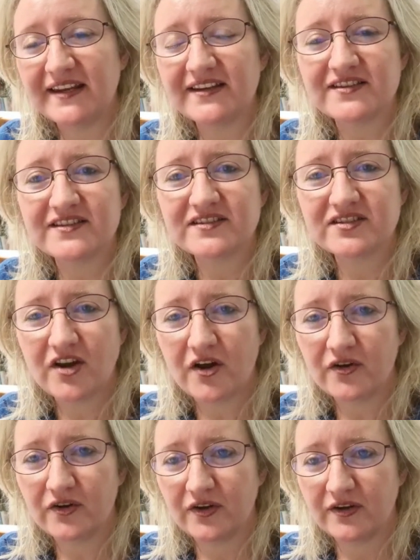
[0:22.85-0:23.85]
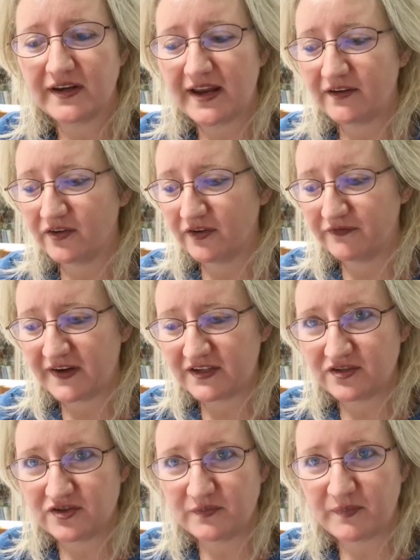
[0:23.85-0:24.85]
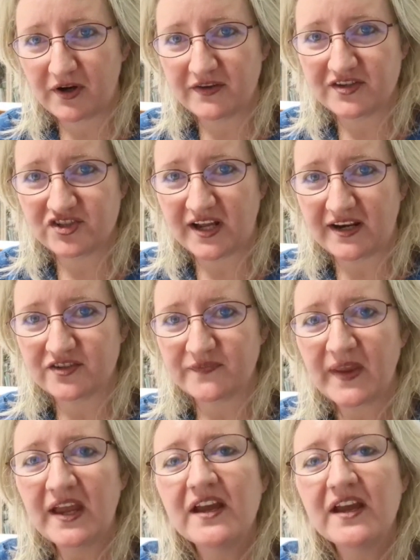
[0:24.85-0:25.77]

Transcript: It is so good and good fun to do part of this challenge.